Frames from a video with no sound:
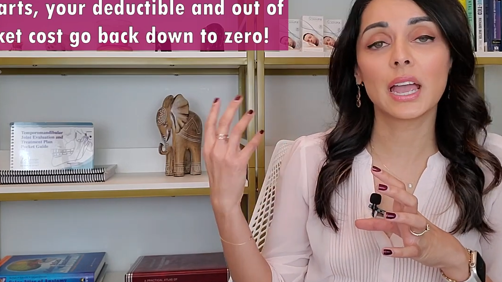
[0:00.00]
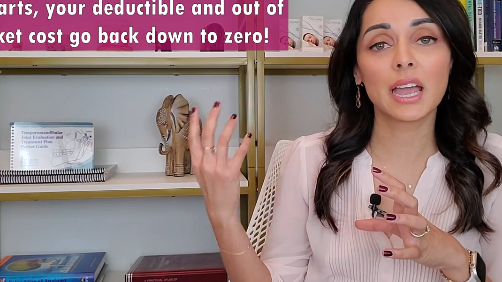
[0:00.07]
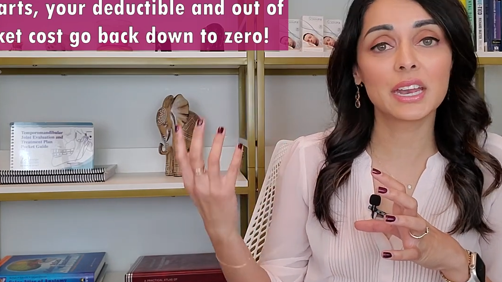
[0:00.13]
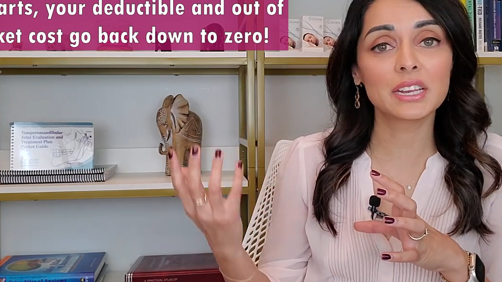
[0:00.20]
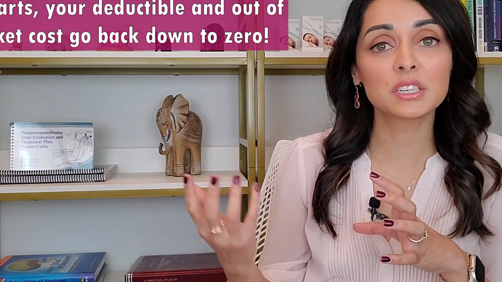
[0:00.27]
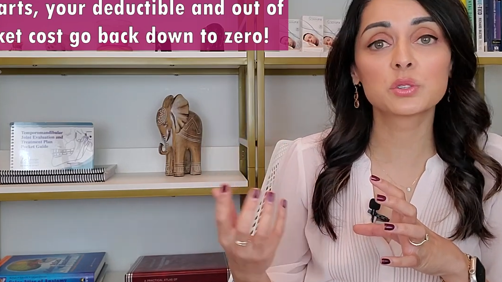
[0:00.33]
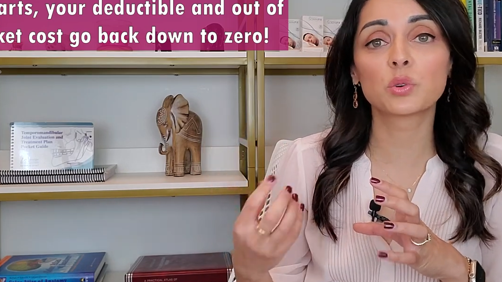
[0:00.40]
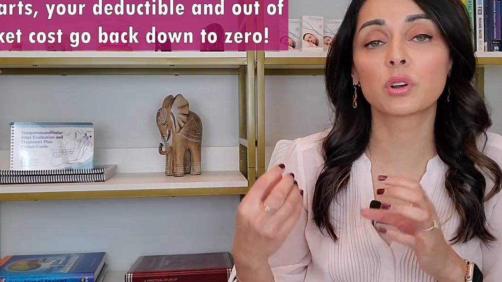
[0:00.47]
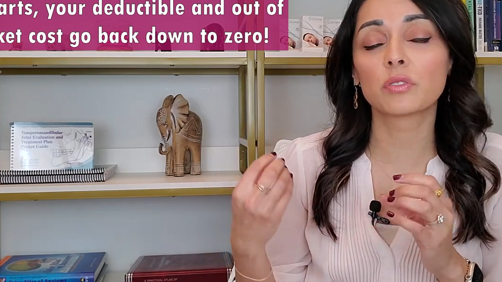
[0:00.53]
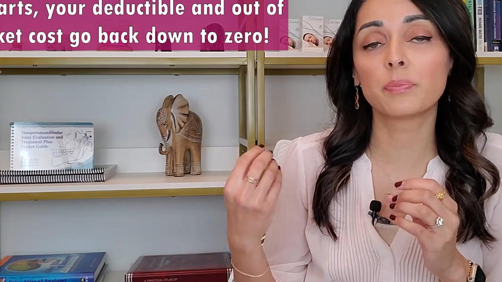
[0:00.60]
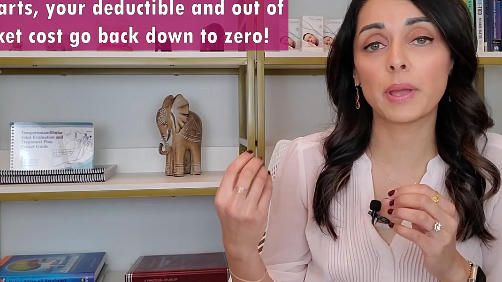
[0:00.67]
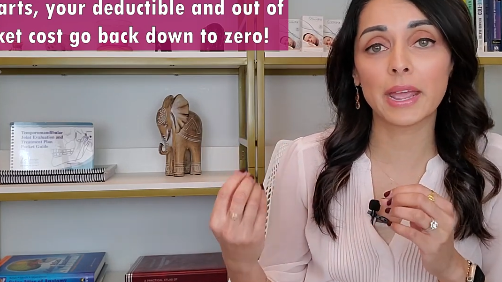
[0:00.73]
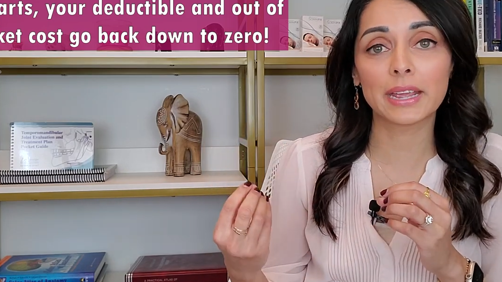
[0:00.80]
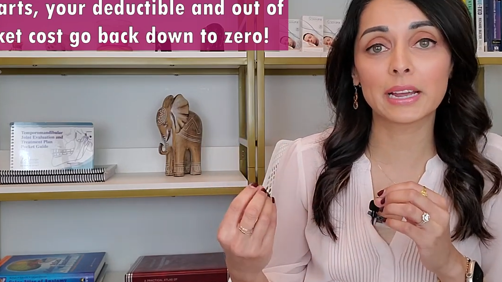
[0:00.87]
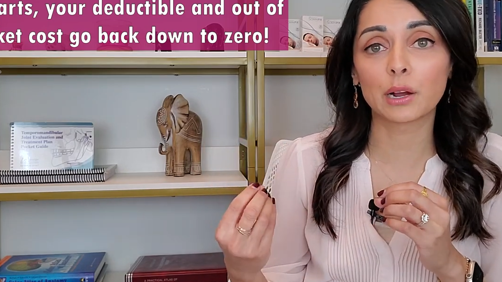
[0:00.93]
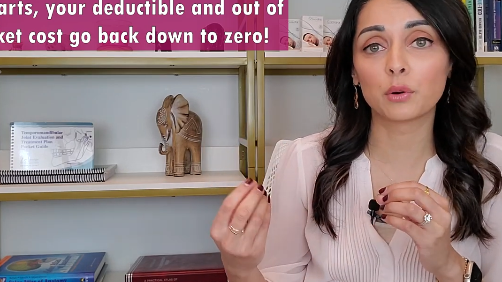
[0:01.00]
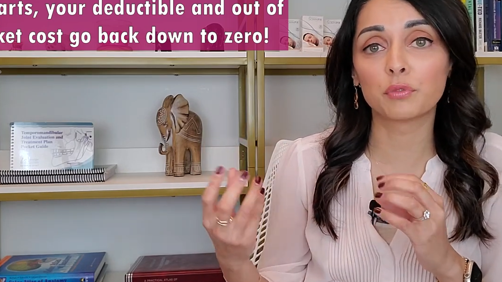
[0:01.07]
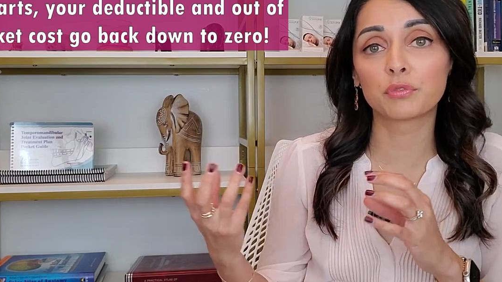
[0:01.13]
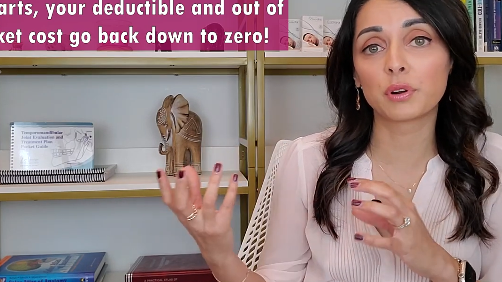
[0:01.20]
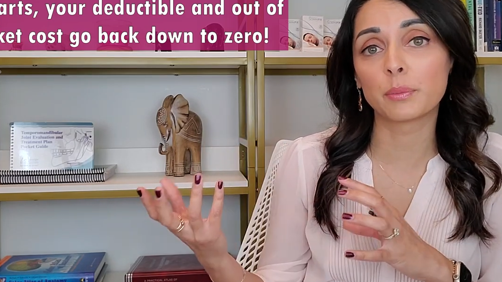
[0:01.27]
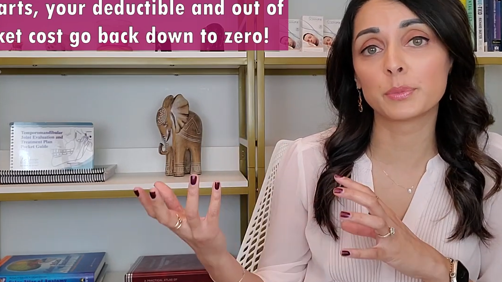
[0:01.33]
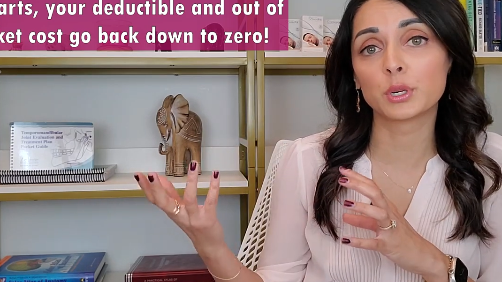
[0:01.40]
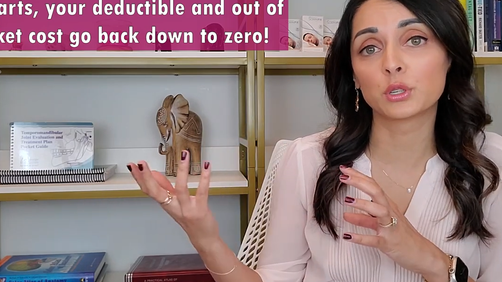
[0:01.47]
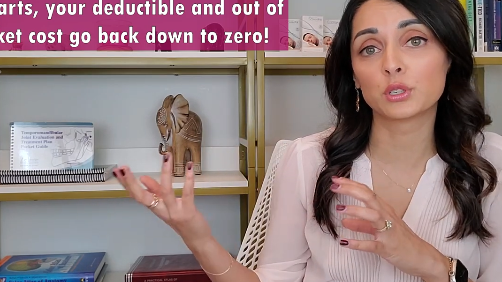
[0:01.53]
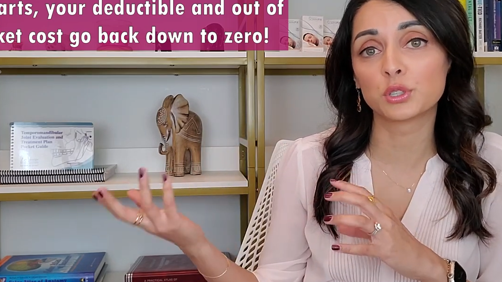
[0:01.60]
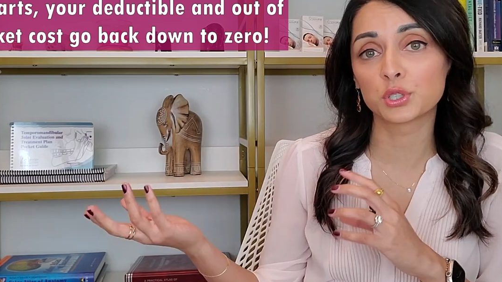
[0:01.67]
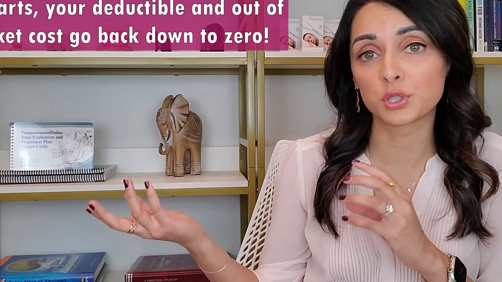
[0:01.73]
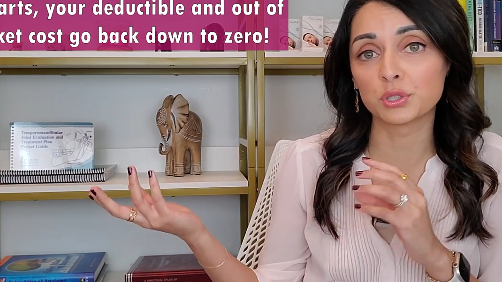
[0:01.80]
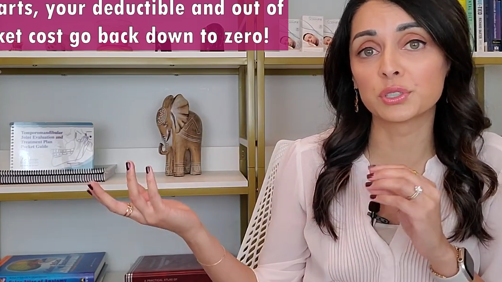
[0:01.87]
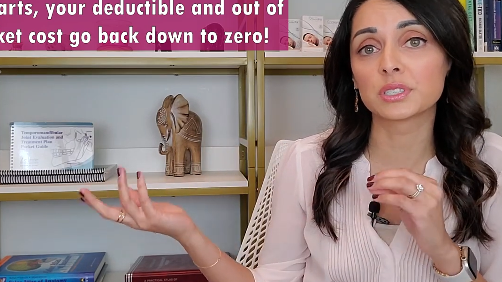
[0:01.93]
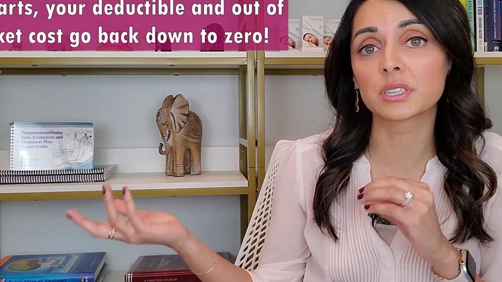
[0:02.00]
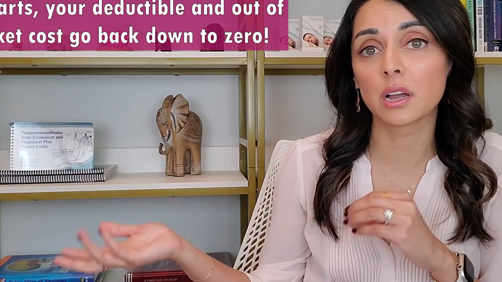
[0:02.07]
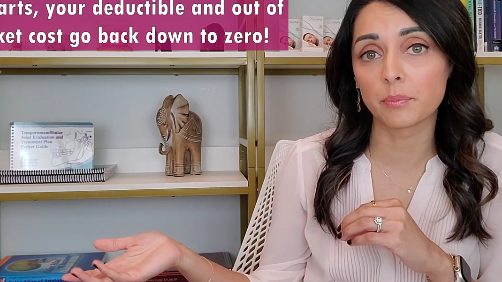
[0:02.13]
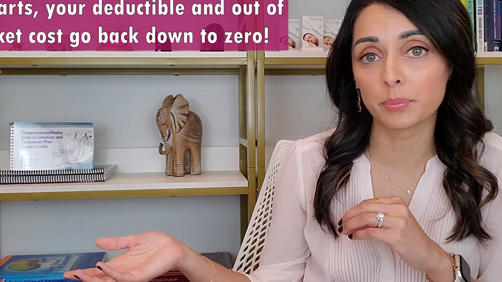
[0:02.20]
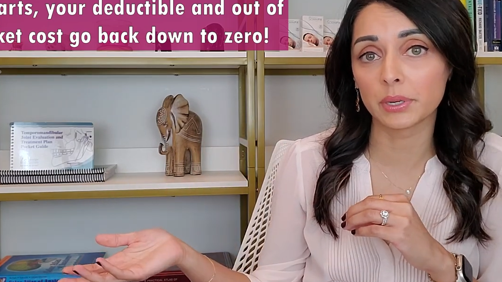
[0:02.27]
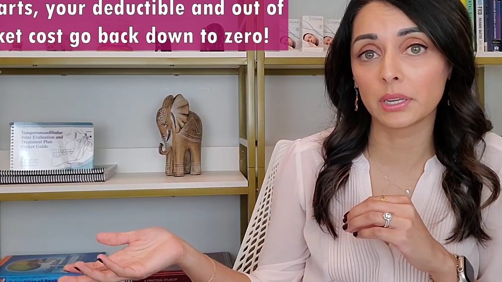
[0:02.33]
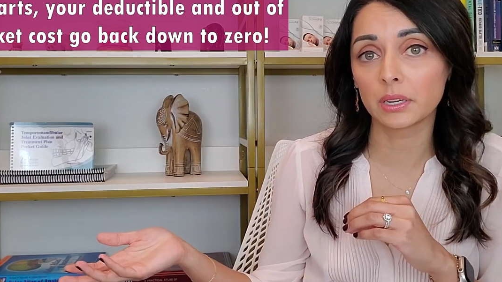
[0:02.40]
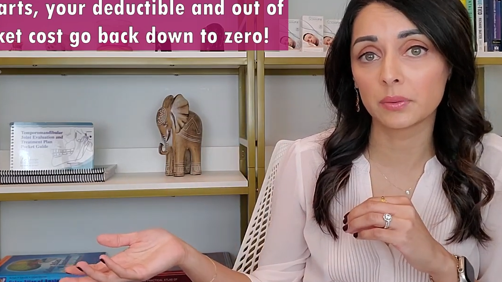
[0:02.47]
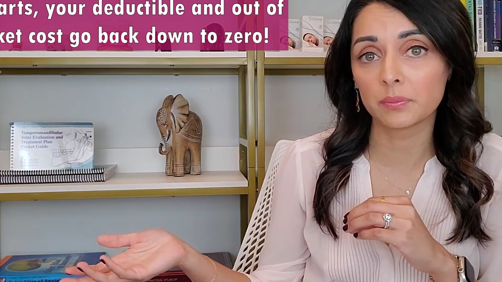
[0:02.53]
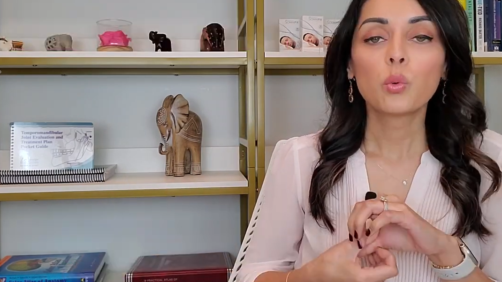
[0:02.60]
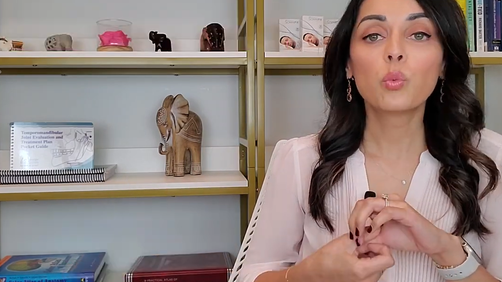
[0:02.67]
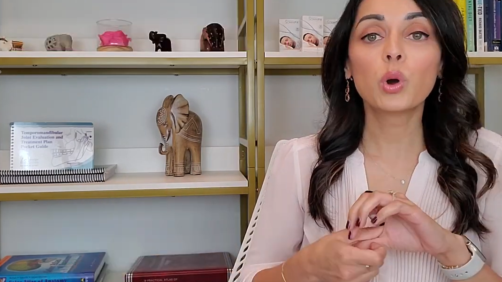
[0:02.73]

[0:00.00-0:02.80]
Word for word: any sort of payout from your insurance company.